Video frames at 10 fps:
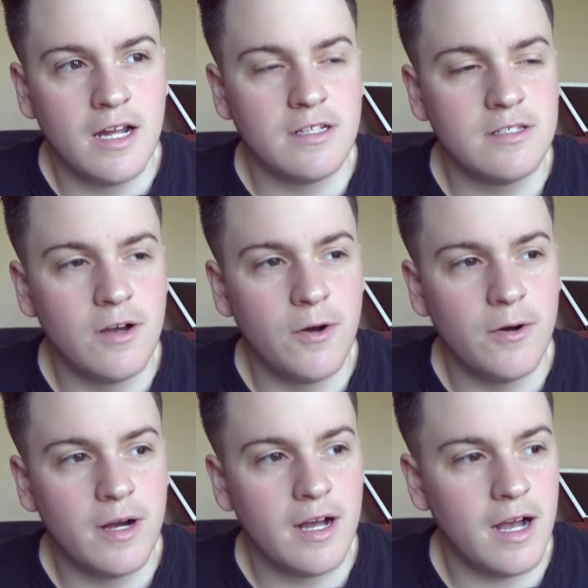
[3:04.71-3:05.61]
And
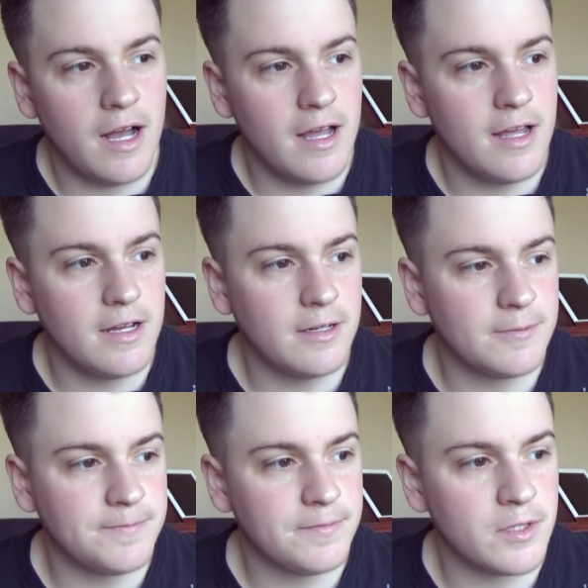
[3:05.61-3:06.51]
so I
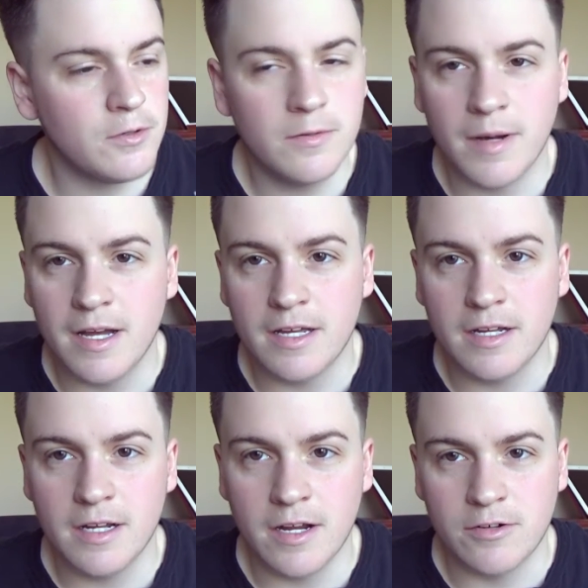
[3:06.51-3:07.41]
told my
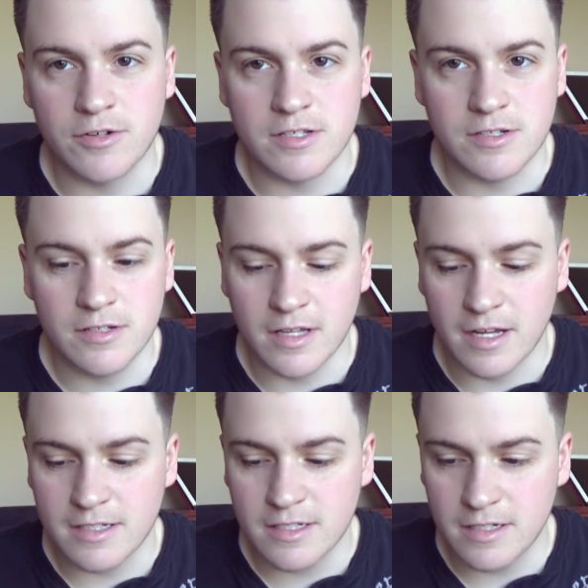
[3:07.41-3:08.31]
hairdresser
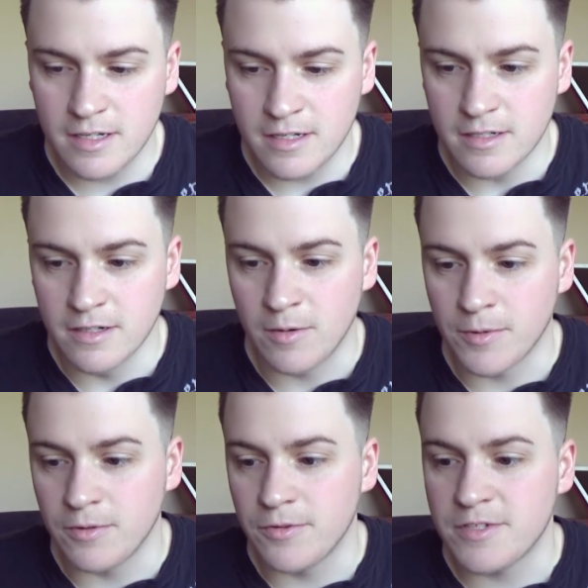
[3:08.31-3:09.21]
that, you know, I'm
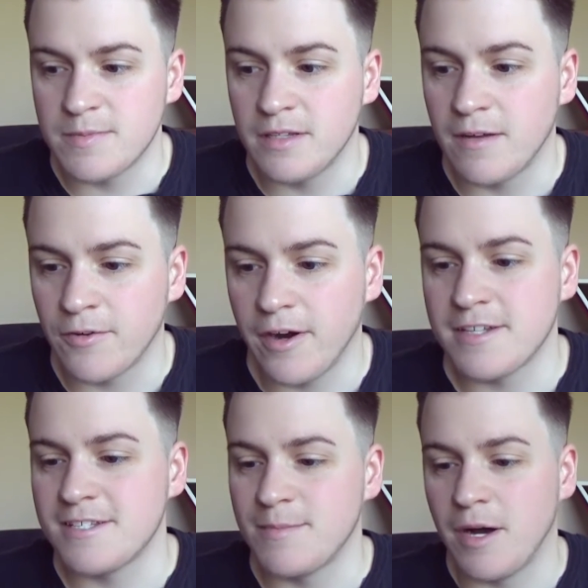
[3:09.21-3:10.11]
going through this midlife
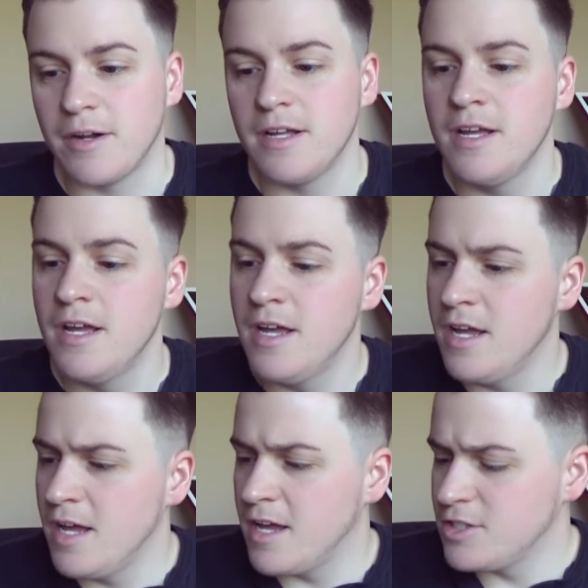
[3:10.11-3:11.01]
crisis about it,
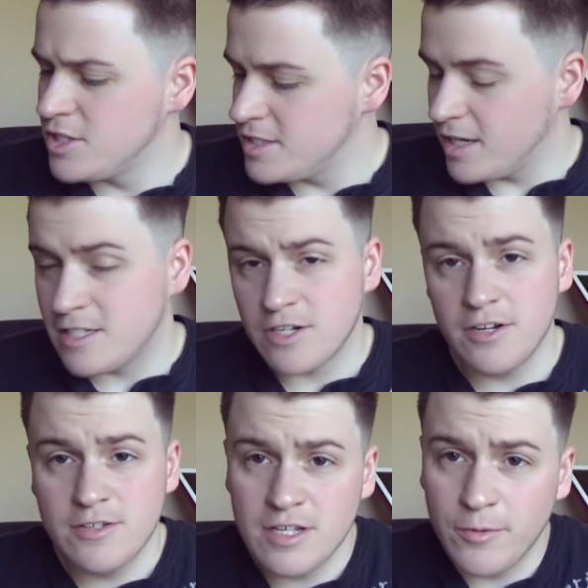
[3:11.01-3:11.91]
and she said start
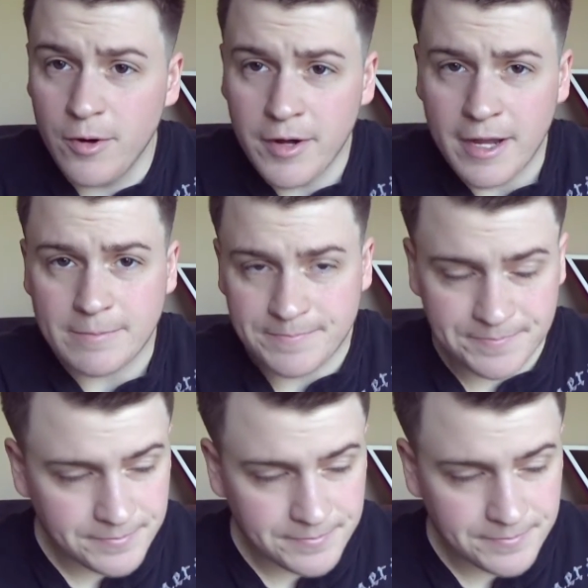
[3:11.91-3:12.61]
using Rogaine.